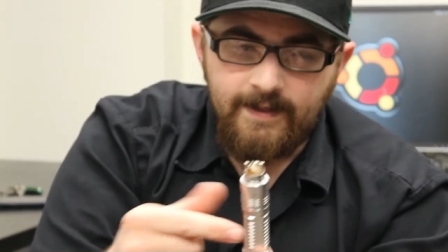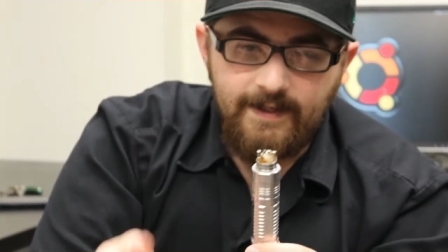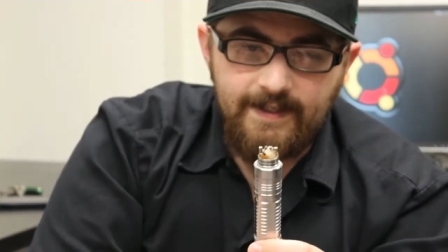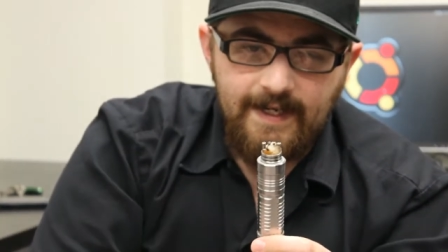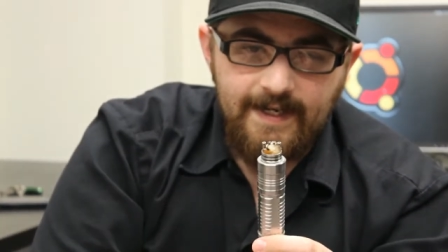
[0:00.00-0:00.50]

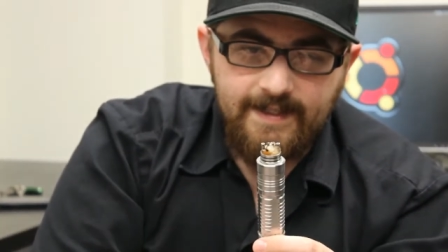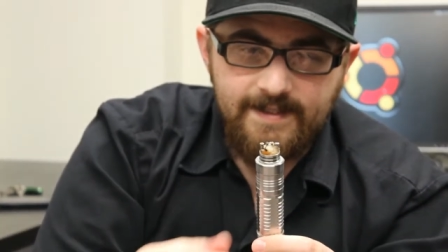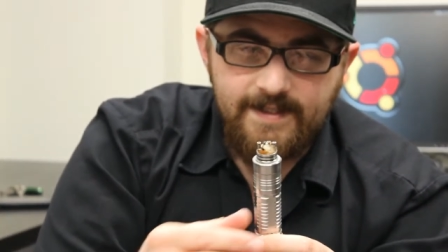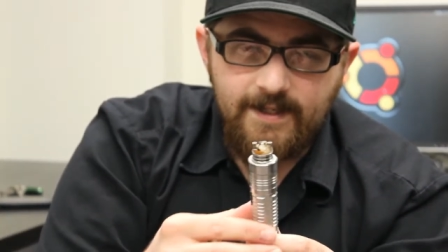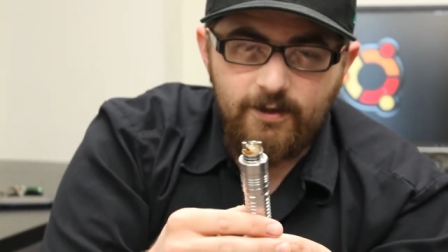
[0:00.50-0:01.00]
the deck
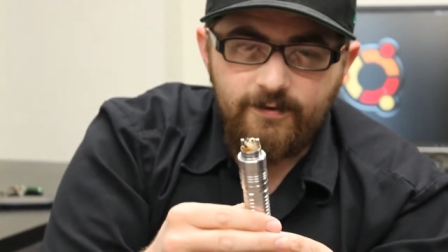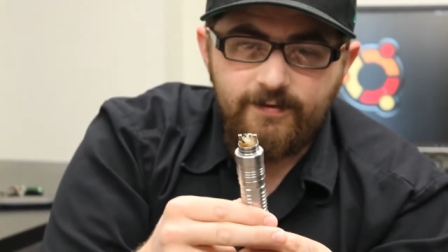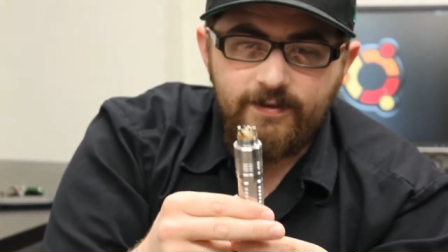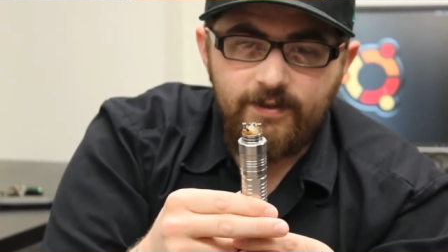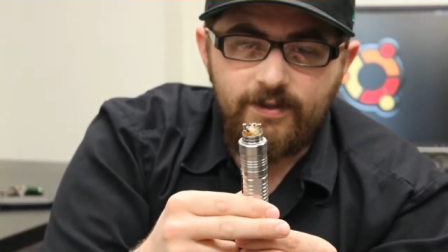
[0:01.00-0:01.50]

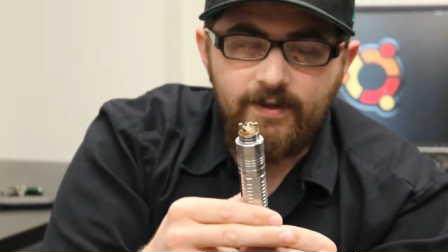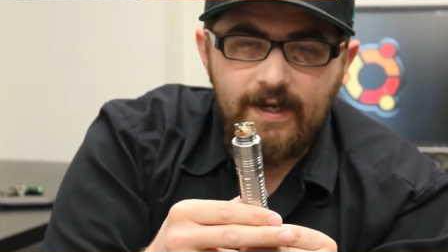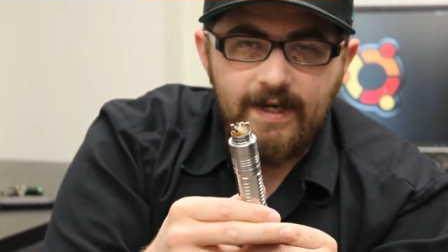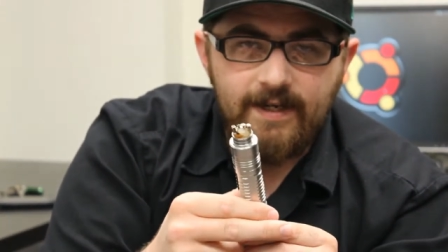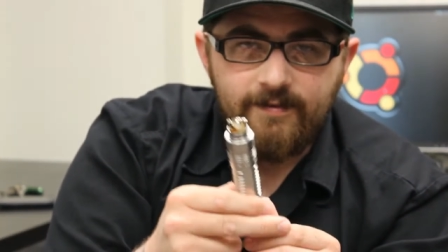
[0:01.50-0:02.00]
itself, you
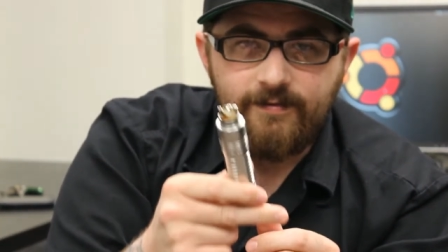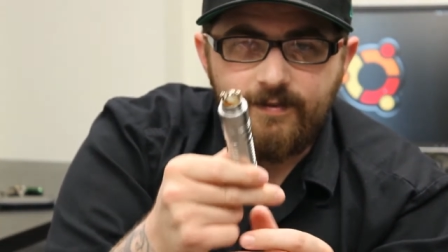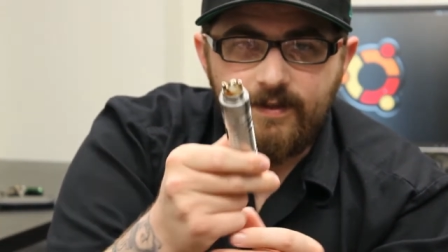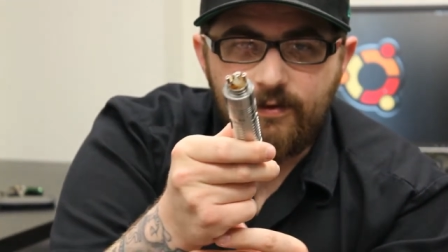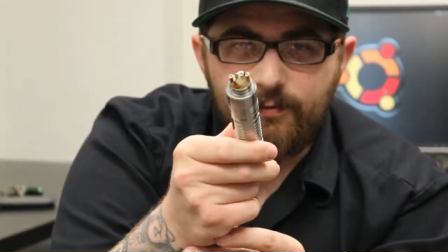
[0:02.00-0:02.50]

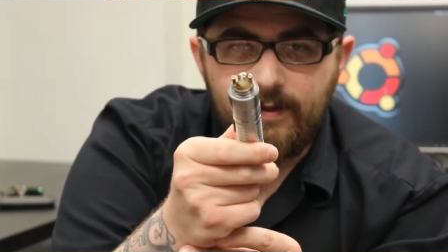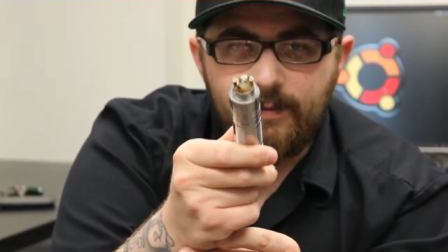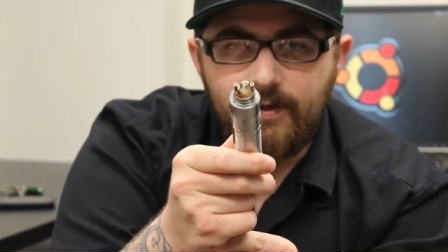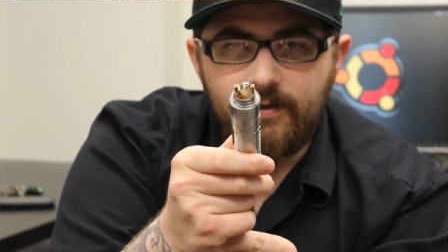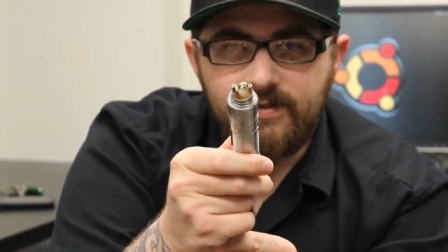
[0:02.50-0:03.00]
have the three
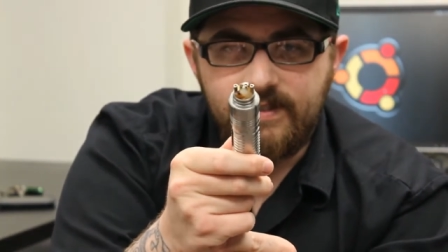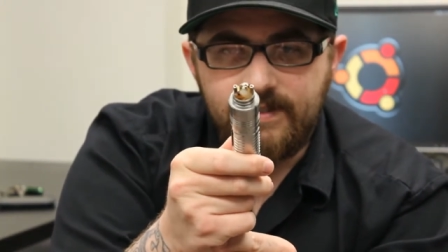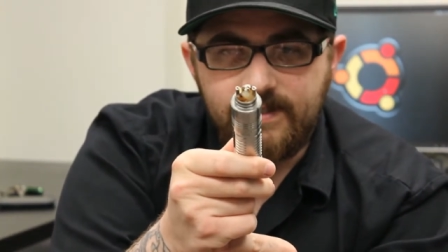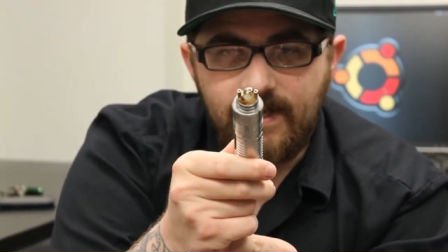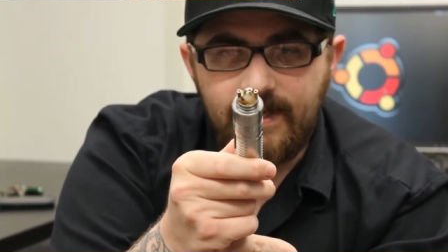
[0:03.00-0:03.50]
post
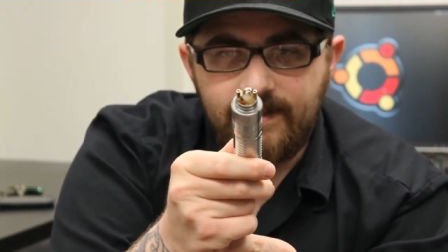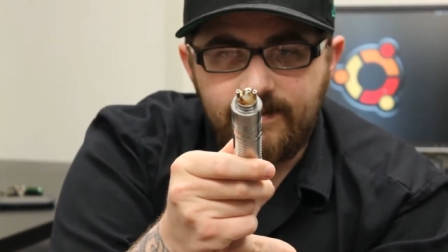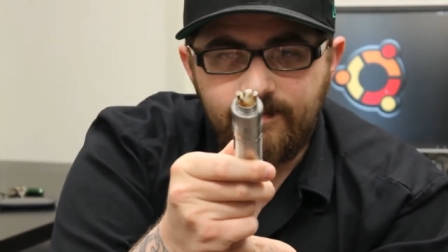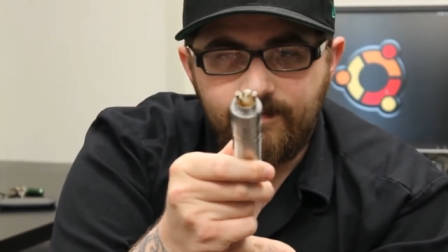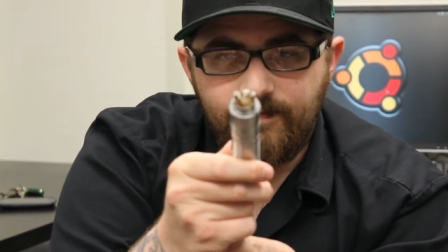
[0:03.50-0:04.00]
design
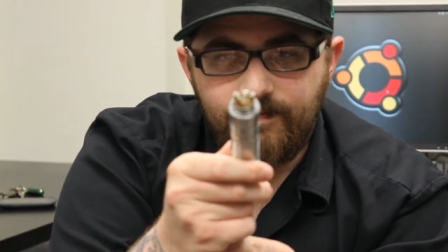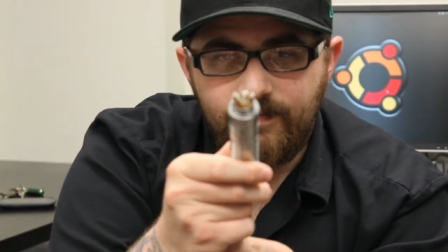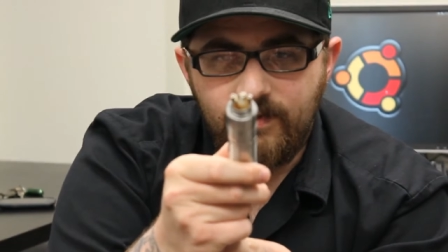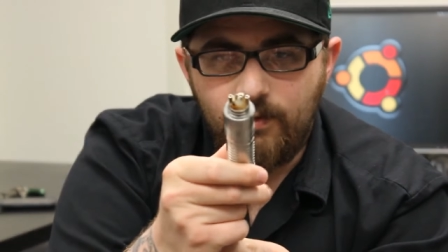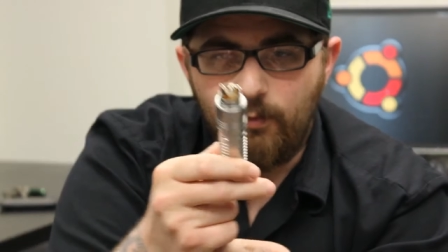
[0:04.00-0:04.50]

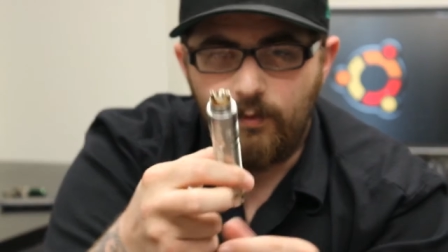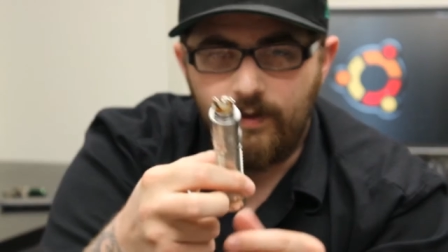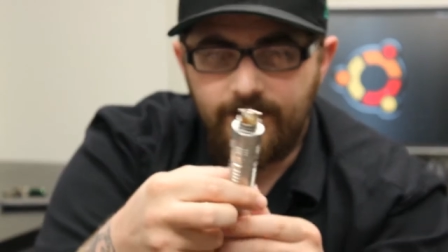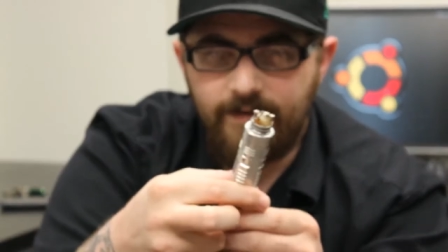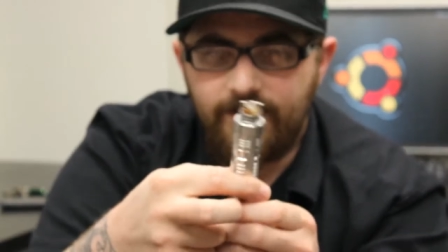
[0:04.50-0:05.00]

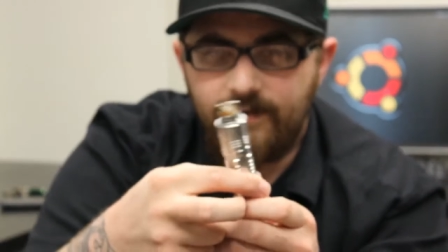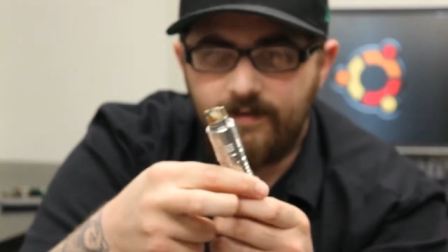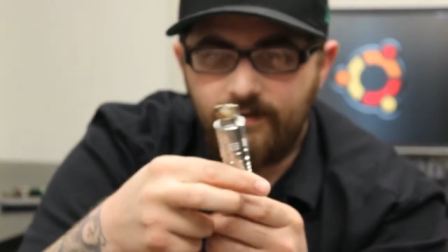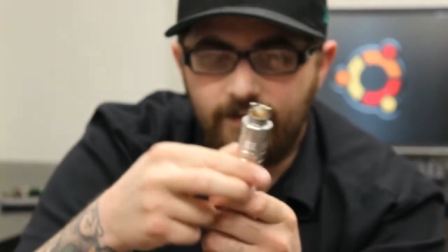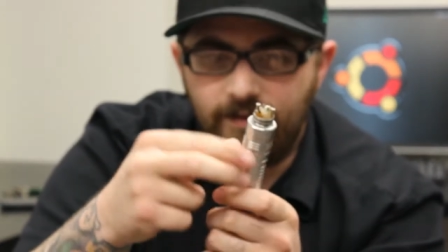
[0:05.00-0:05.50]
with
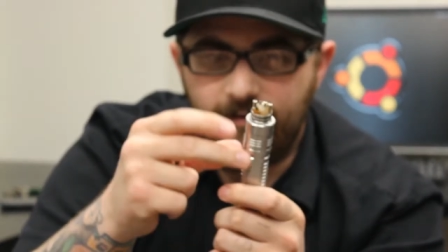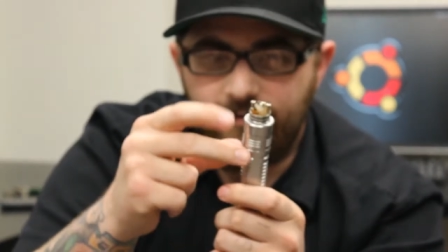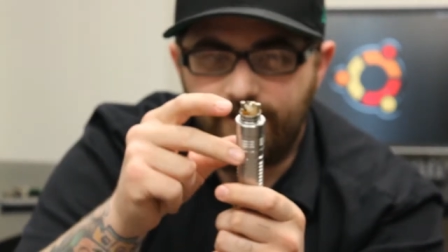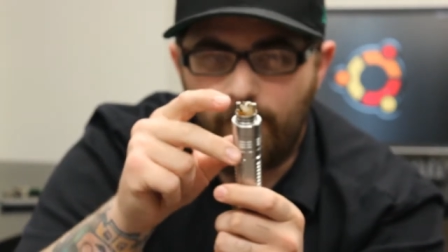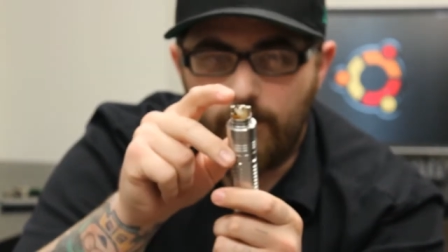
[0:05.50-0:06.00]
the
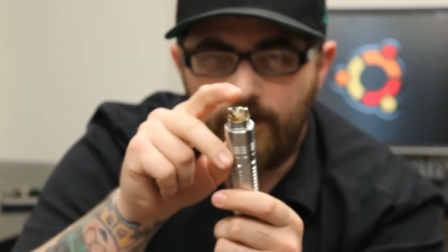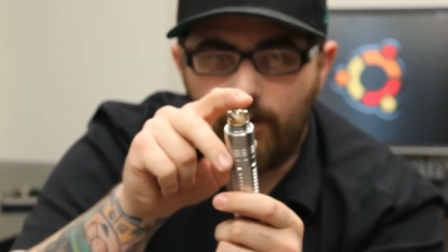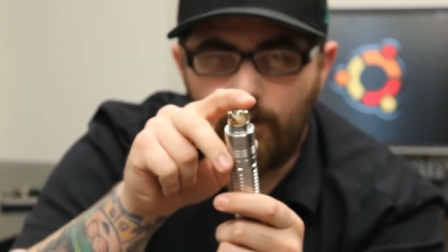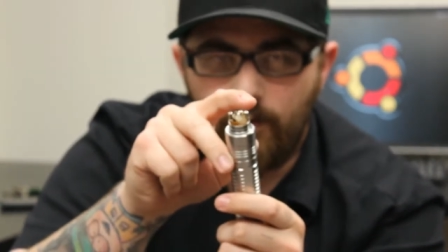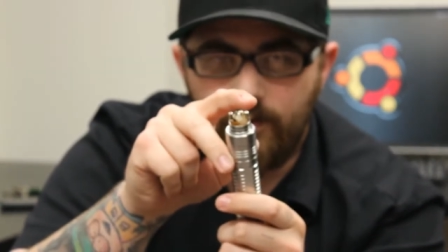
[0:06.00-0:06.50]
four
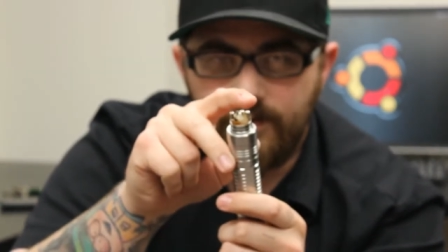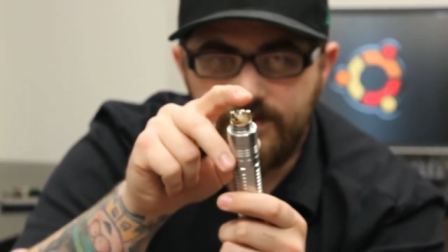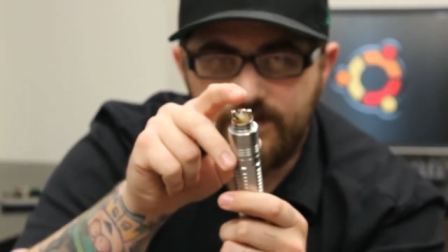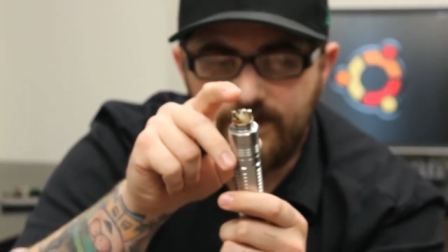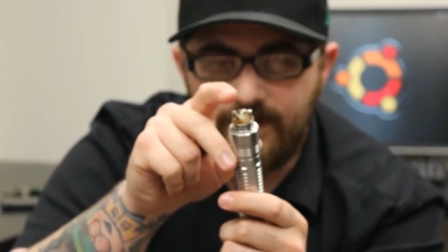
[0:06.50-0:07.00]

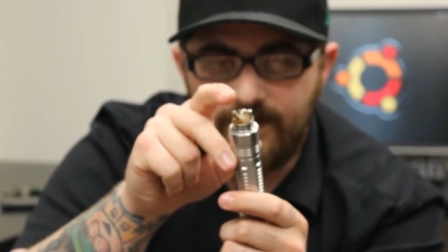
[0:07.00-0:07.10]
holes